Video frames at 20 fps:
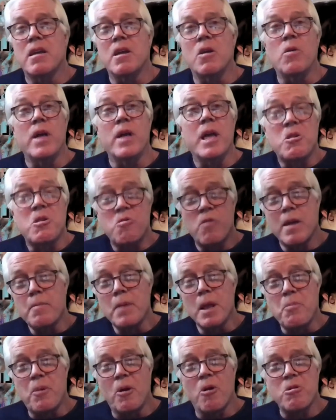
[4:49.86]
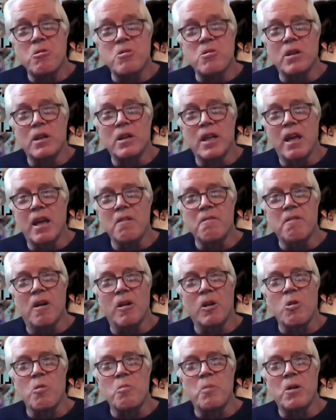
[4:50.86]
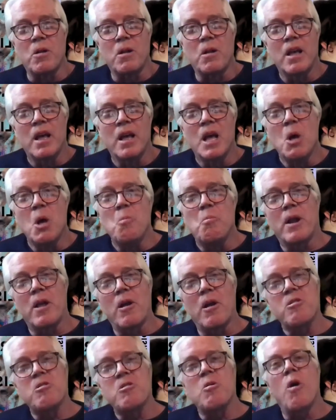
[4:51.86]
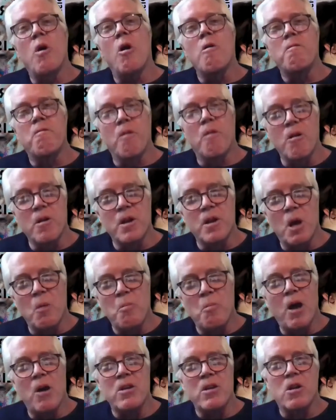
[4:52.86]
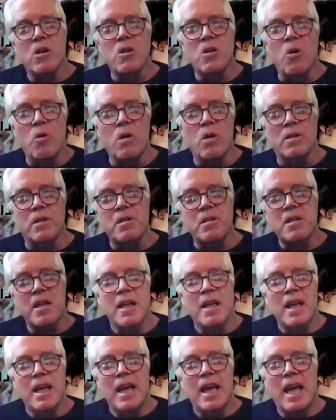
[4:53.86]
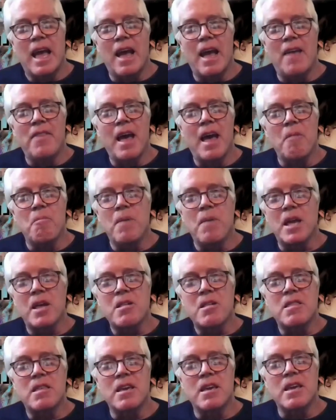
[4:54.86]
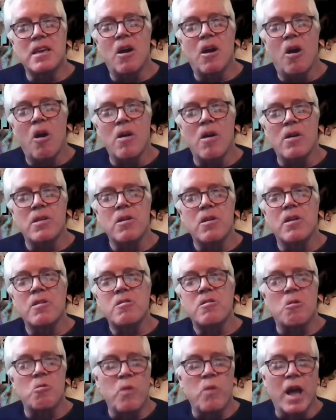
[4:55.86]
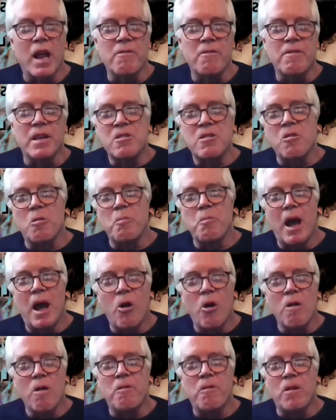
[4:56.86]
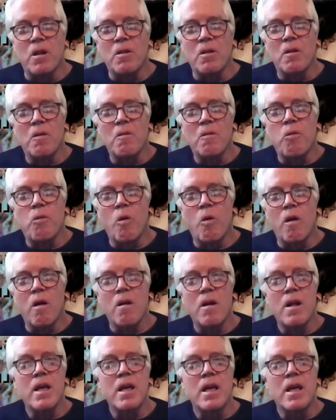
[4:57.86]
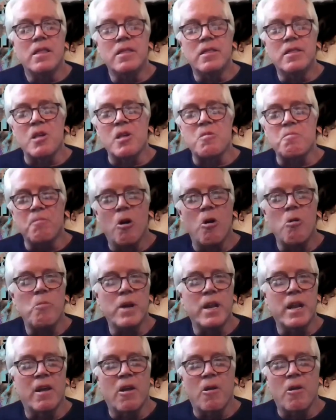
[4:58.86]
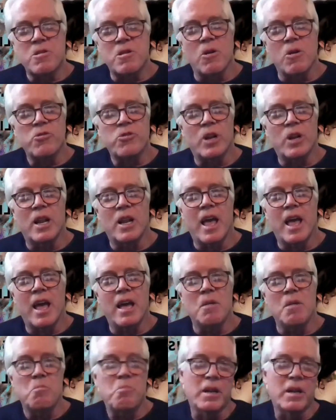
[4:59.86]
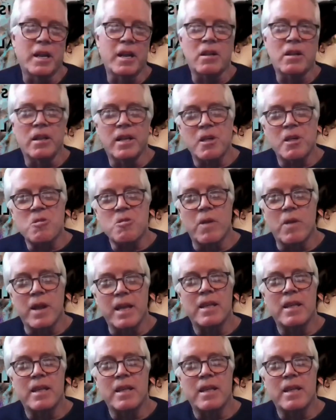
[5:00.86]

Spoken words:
extremely personal and vulnerable, but also overt about your goals. And that makes the art so relevant, so powerful for this moment in our social and political history.